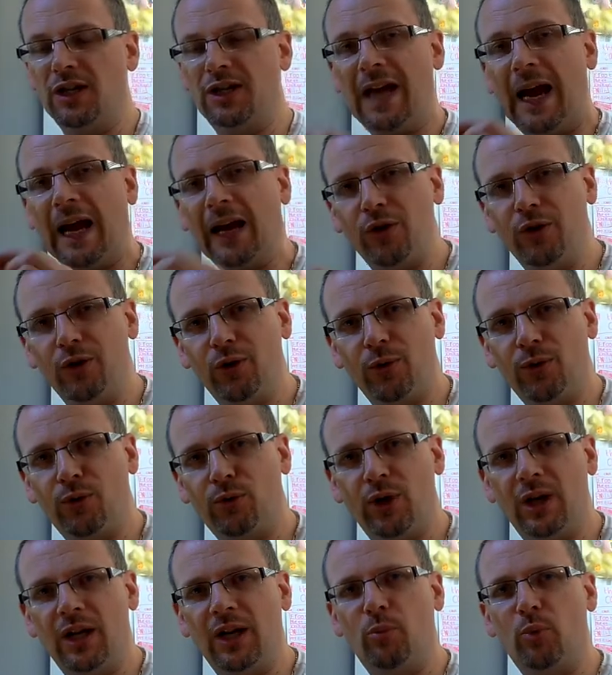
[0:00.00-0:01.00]
dangle your
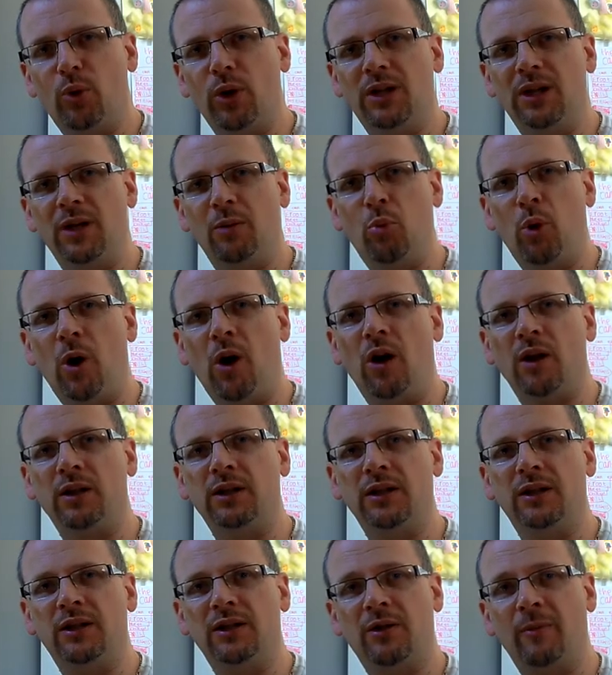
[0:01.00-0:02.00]
3D printed part
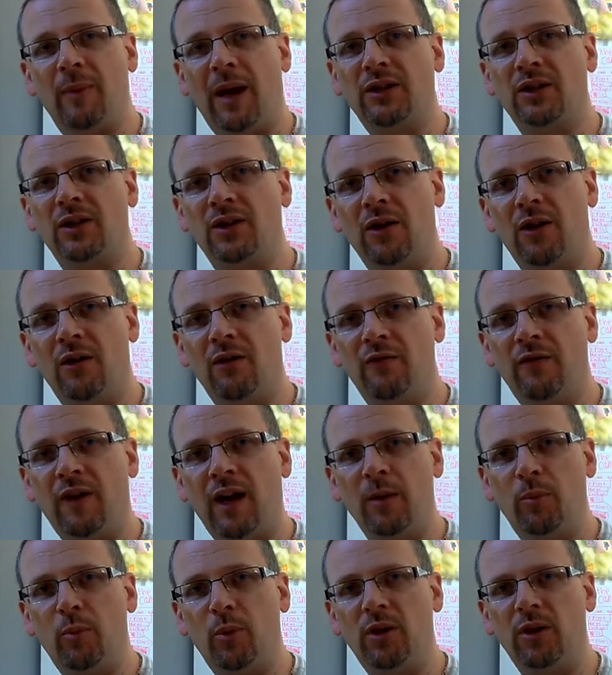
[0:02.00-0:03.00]
into some acetone
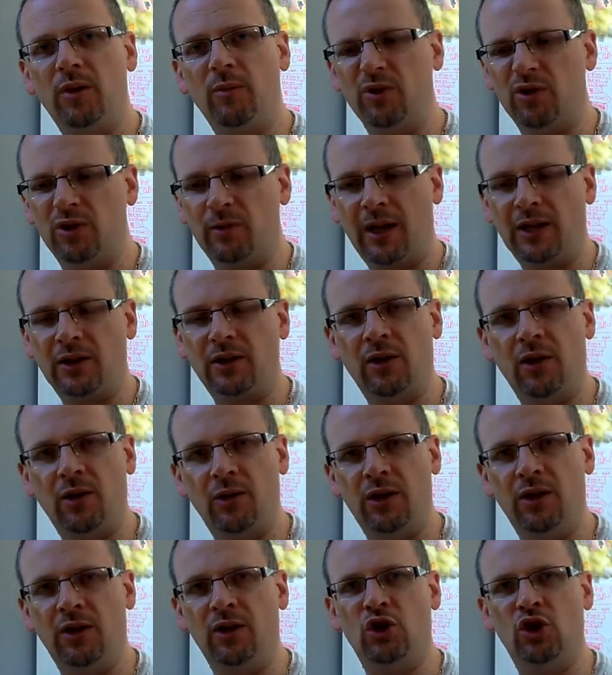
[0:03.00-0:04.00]
vapor. You put some
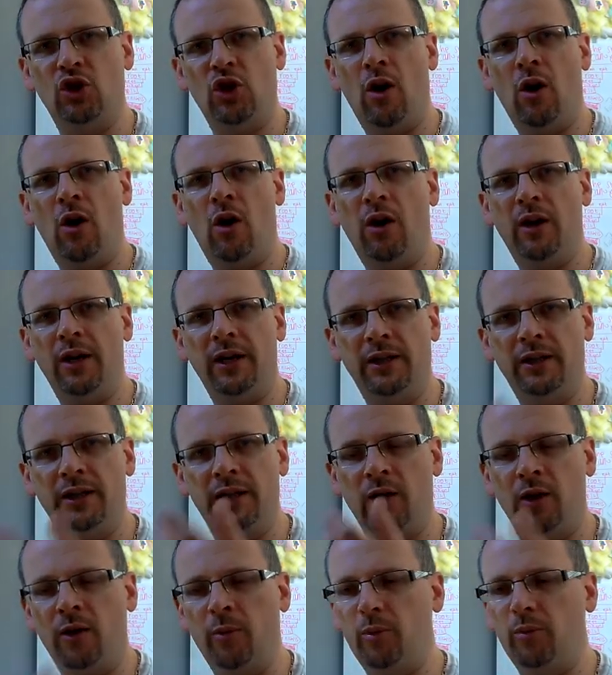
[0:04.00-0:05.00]
acetone in a jar, heat
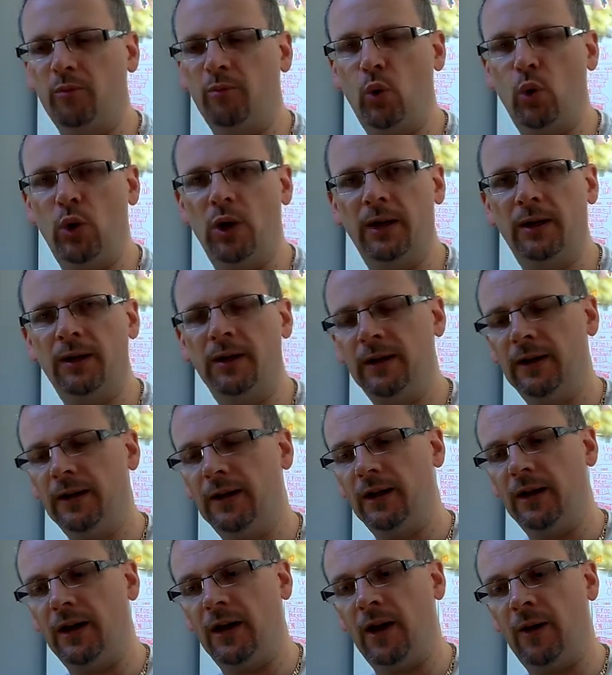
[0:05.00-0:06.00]
it up, boil it,
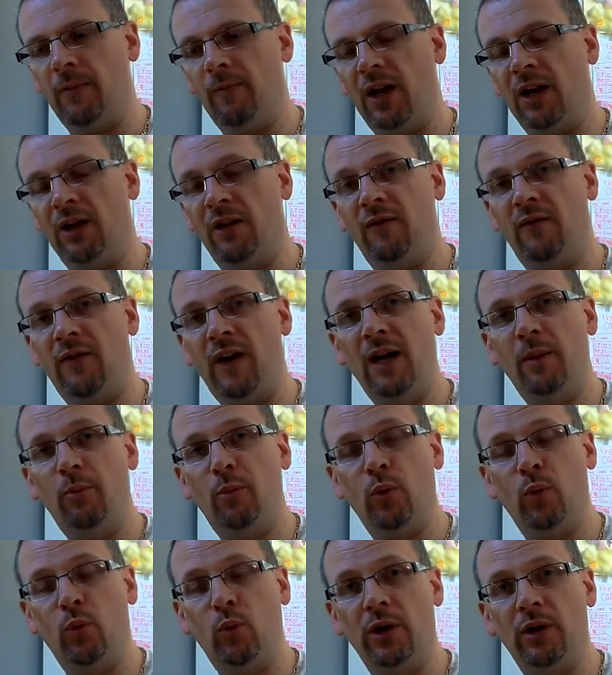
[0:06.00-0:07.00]
and the
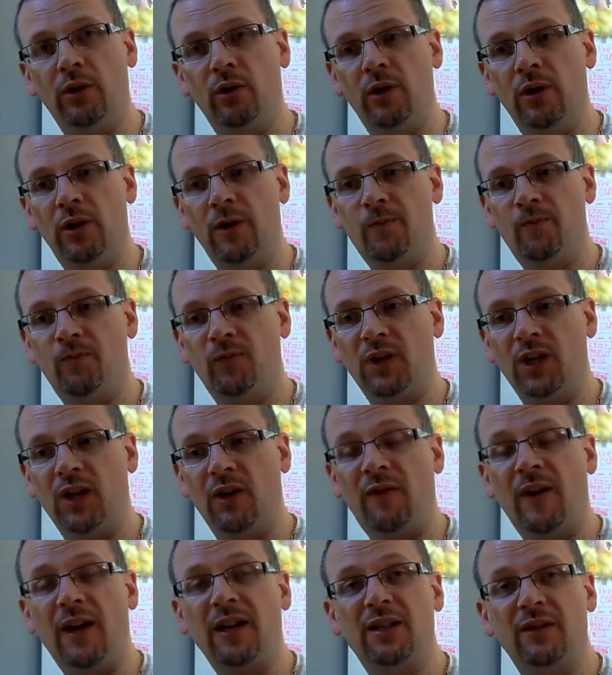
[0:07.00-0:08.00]
vapor will
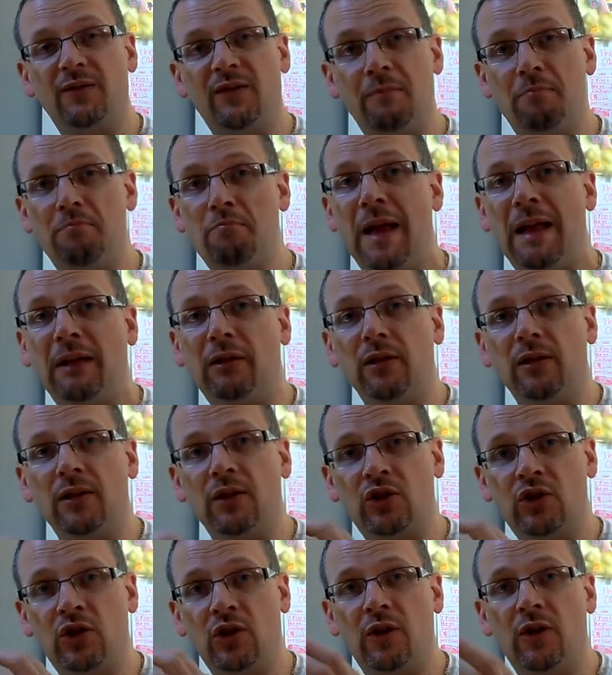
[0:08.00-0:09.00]
effectively melt the
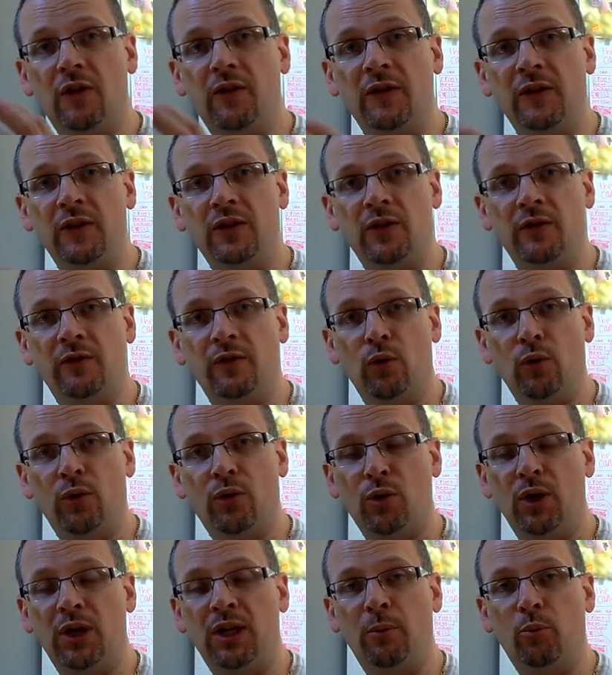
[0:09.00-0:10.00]
surface of your
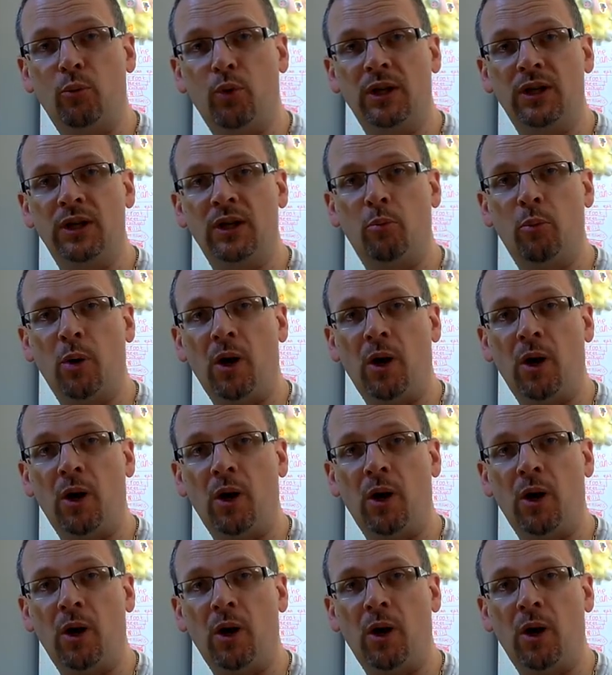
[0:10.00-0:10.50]
3D printed